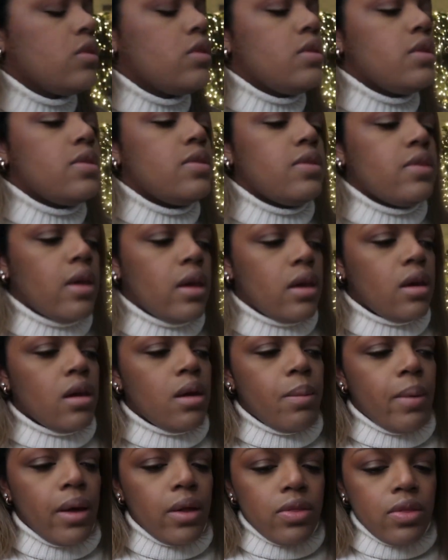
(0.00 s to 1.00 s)
to say
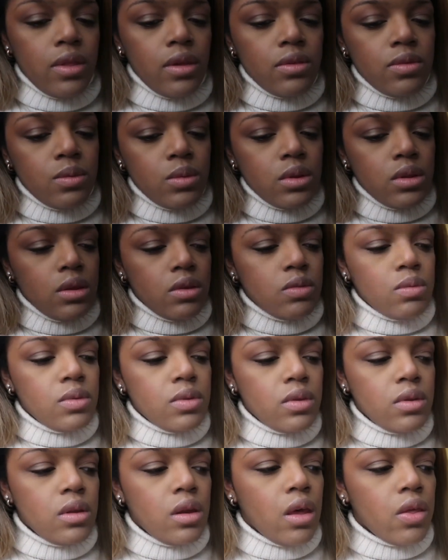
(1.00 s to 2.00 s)
about this one. This
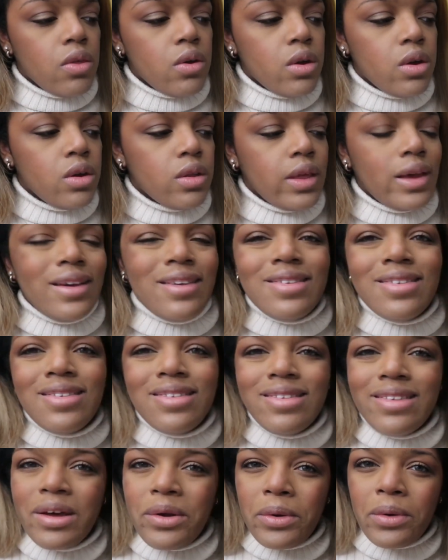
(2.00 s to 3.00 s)
one's another like
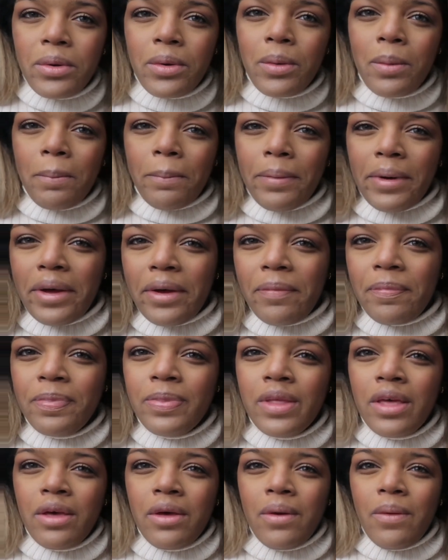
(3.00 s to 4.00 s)
subtle but
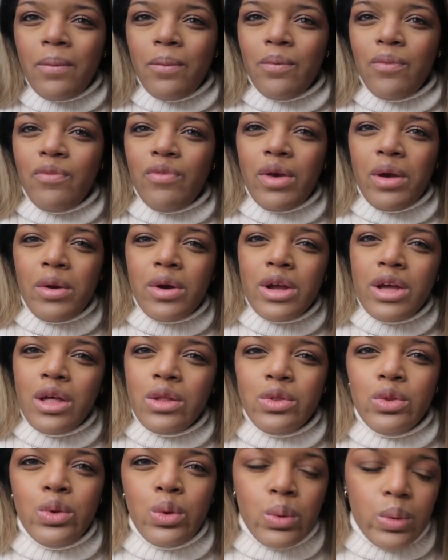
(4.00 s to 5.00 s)
very
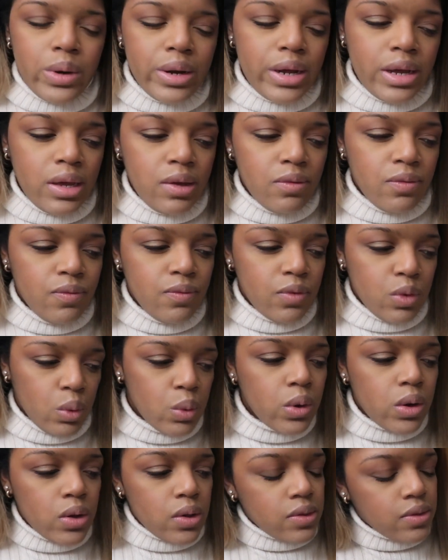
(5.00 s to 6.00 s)
alluring
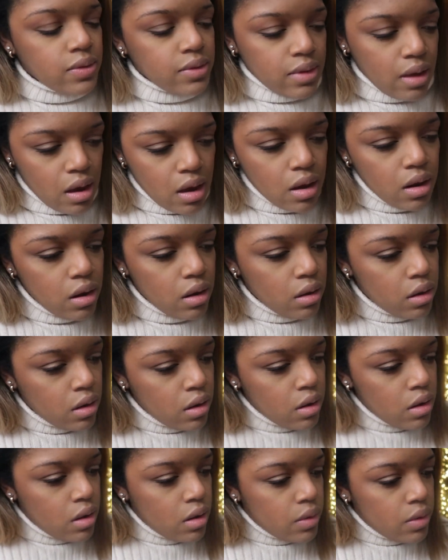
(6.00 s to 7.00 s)
floral scent.
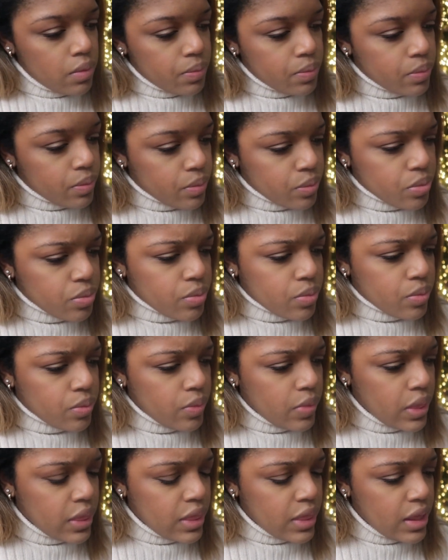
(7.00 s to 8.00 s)

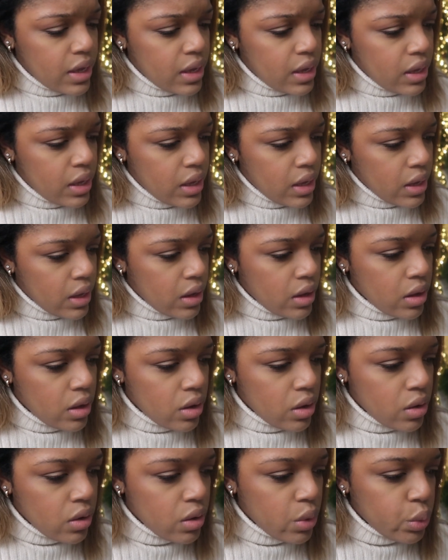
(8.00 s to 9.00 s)
The
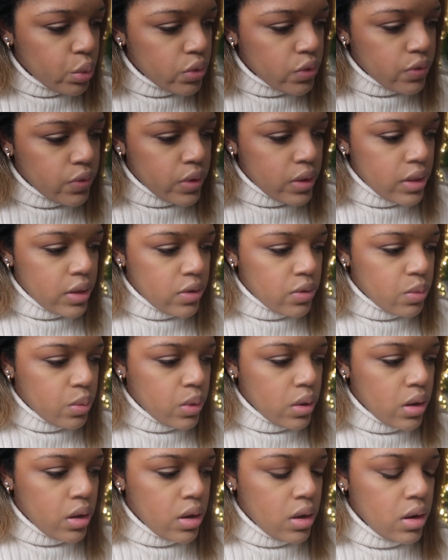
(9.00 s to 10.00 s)
notes for this
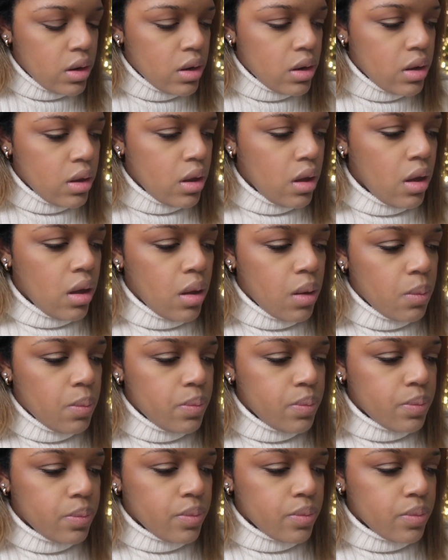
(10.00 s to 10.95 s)
one um,